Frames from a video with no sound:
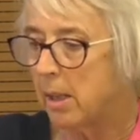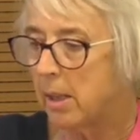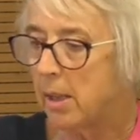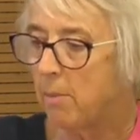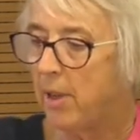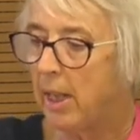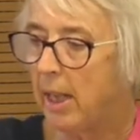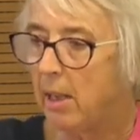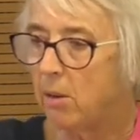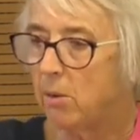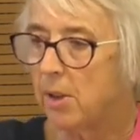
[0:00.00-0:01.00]
Something
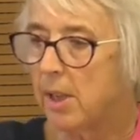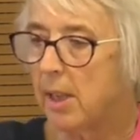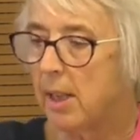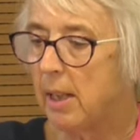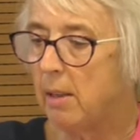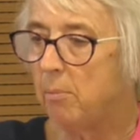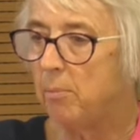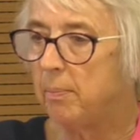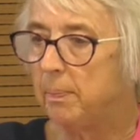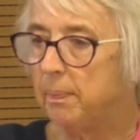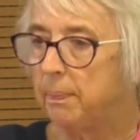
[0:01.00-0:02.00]
else
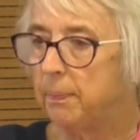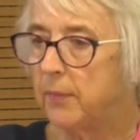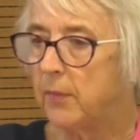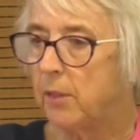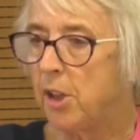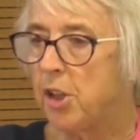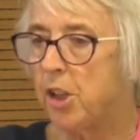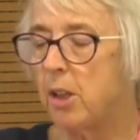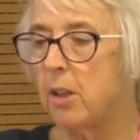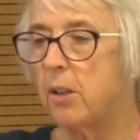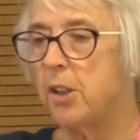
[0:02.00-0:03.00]
which
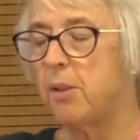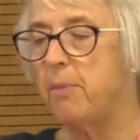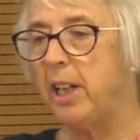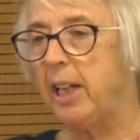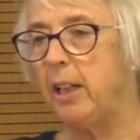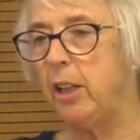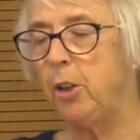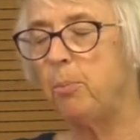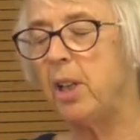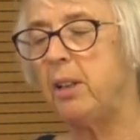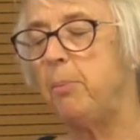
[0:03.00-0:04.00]
occurred to me, you
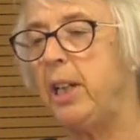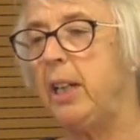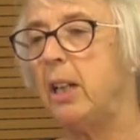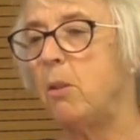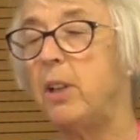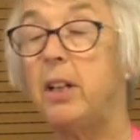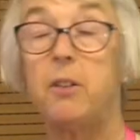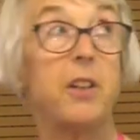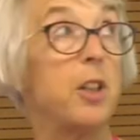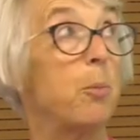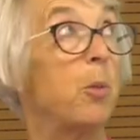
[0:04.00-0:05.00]
might be aware of
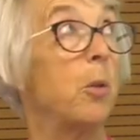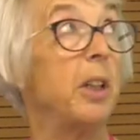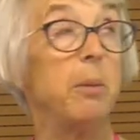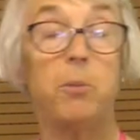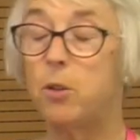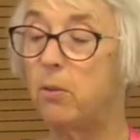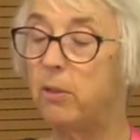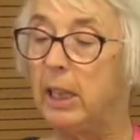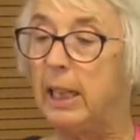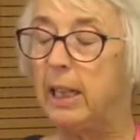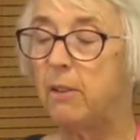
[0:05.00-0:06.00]
this poem, don't
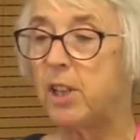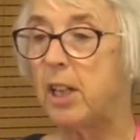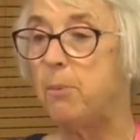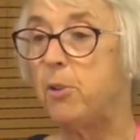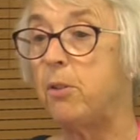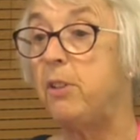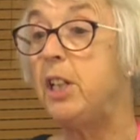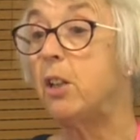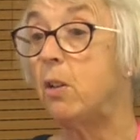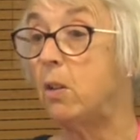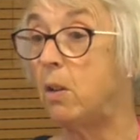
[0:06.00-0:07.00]
really have time to read
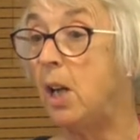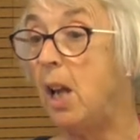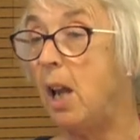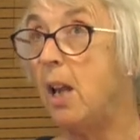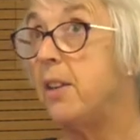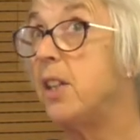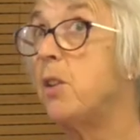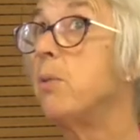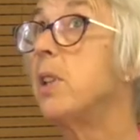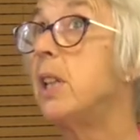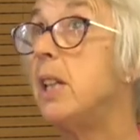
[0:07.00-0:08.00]
it all. This
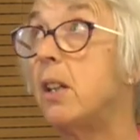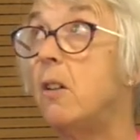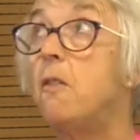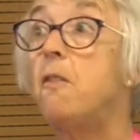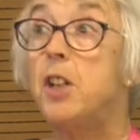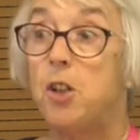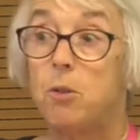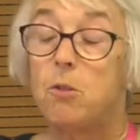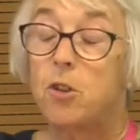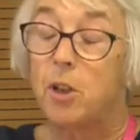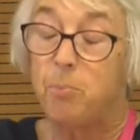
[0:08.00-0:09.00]
was his official
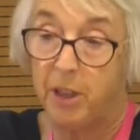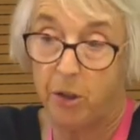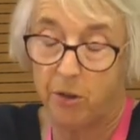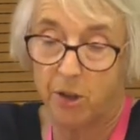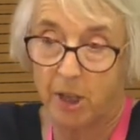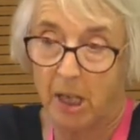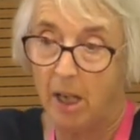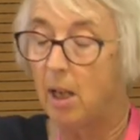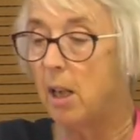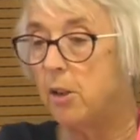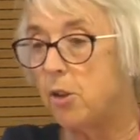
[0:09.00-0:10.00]
tribute
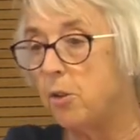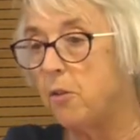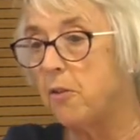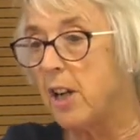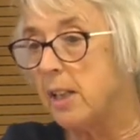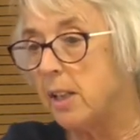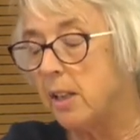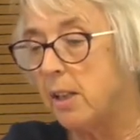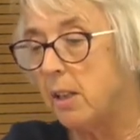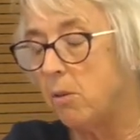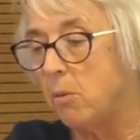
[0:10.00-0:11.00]
to Frances
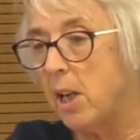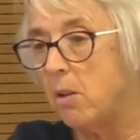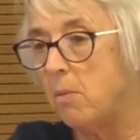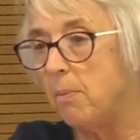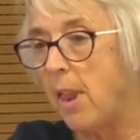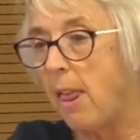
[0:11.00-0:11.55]
Sitwell.